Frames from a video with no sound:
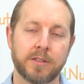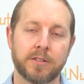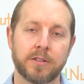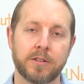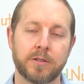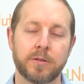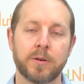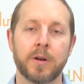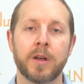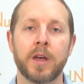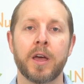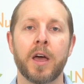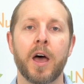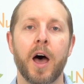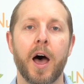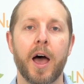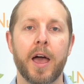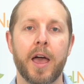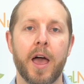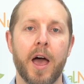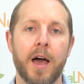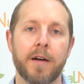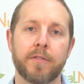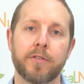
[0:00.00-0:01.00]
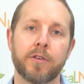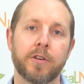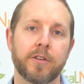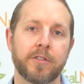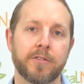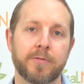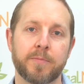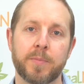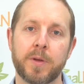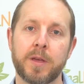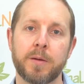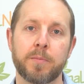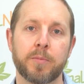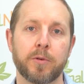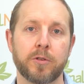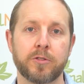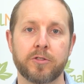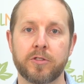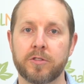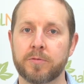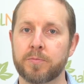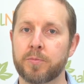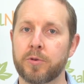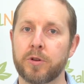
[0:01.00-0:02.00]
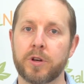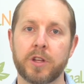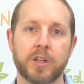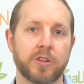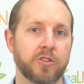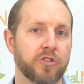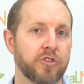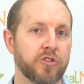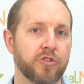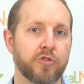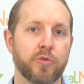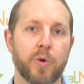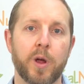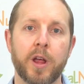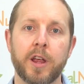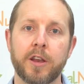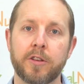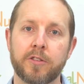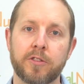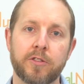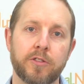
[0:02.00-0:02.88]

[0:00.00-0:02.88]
So I have heard of people just putting straight,